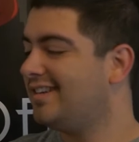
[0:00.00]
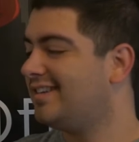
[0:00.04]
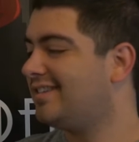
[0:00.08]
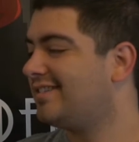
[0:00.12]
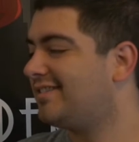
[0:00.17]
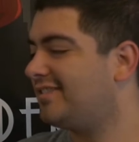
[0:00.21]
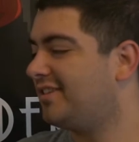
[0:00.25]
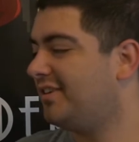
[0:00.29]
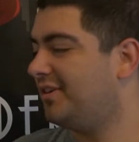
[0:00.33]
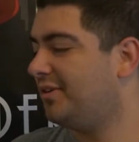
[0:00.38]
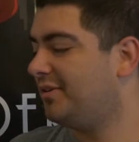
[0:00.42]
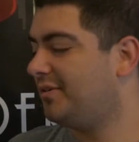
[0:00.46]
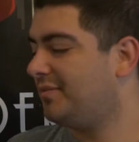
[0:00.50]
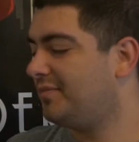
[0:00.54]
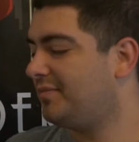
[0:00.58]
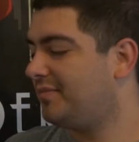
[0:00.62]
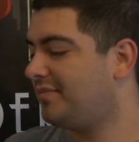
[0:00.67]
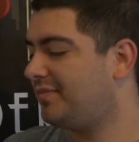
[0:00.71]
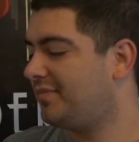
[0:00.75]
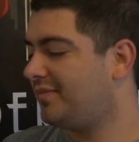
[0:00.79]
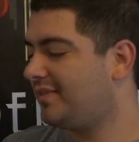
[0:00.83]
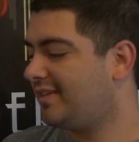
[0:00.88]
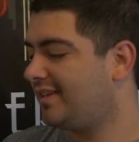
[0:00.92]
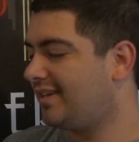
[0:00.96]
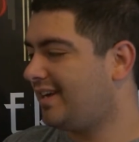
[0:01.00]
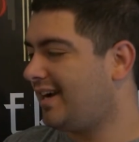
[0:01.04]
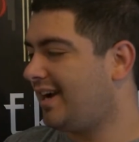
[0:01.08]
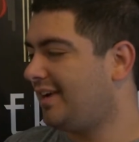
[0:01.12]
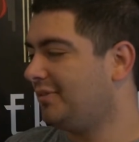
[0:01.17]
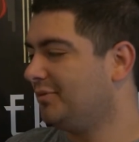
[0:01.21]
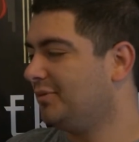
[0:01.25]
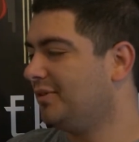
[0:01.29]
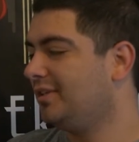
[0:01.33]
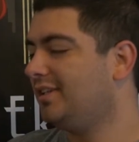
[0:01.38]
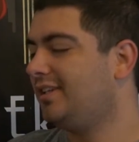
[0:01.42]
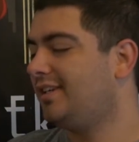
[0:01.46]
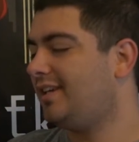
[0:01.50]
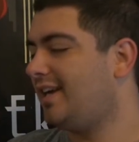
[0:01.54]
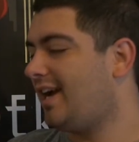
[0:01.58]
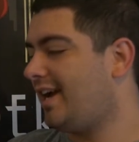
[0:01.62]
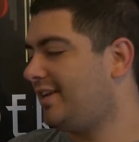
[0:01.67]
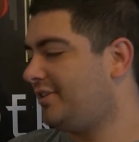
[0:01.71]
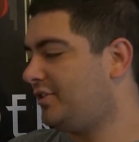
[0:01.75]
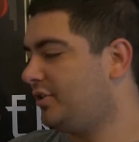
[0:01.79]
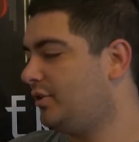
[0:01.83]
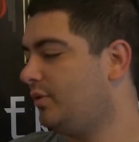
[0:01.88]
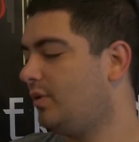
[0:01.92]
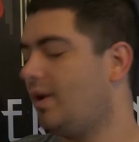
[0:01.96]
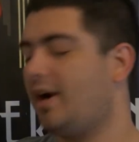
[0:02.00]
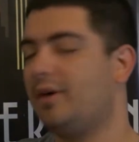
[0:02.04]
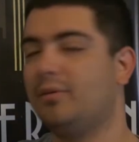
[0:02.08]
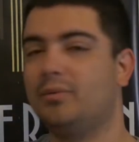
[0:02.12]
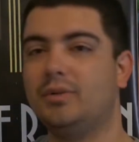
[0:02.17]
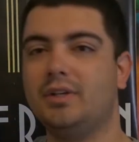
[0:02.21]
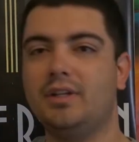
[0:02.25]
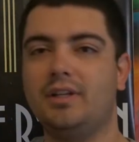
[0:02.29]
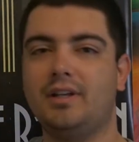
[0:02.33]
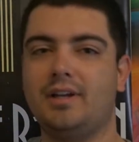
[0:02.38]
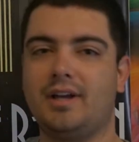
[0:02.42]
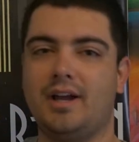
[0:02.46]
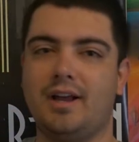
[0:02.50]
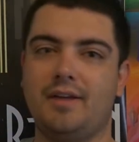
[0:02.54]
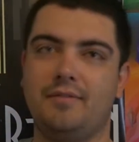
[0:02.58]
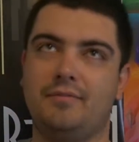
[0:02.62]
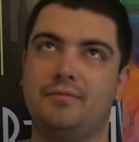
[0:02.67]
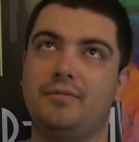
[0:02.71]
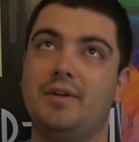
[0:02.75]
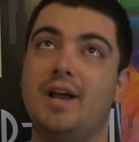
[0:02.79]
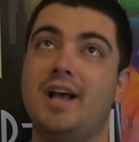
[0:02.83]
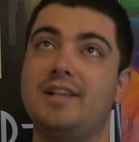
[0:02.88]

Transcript: So I really, I do, I really, I've,